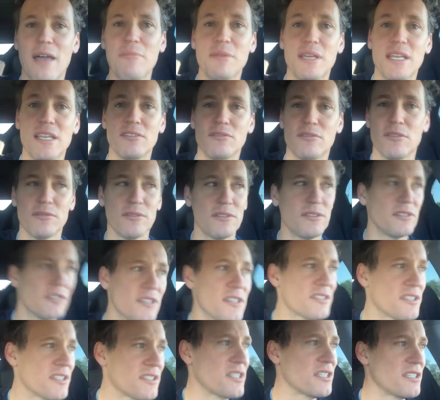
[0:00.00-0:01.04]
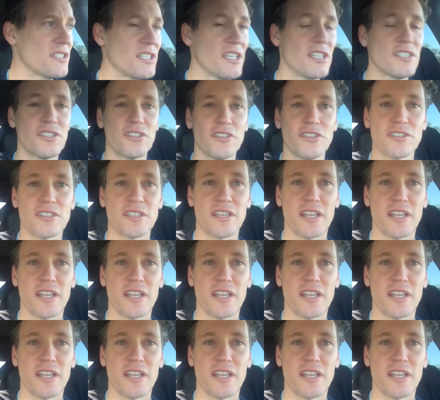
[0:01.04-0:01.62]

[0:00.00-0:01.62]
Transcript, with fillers: I mean, this is a digital